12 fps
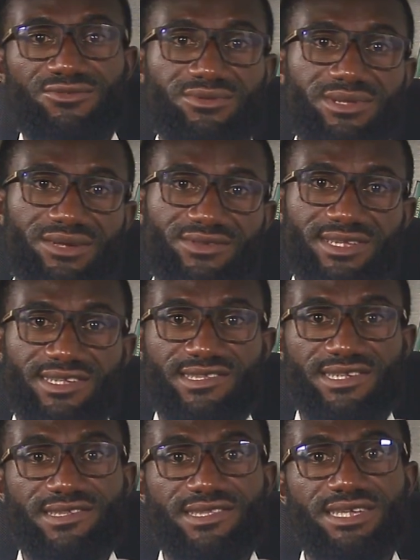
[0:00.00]

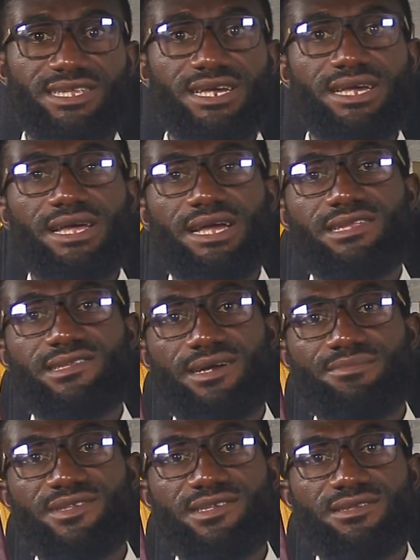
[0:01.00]
2016 and
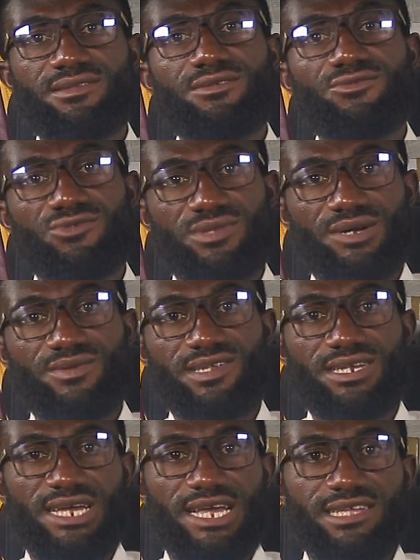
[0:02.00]
Thompson
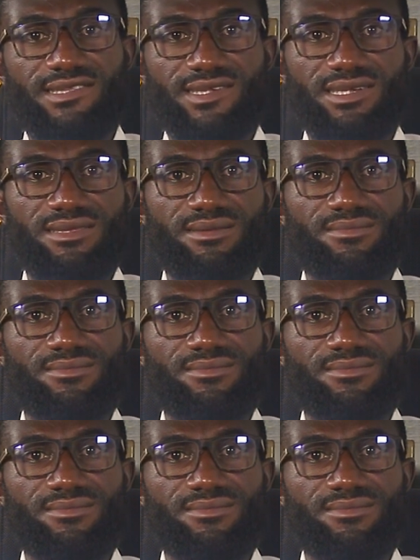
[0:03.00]
2018.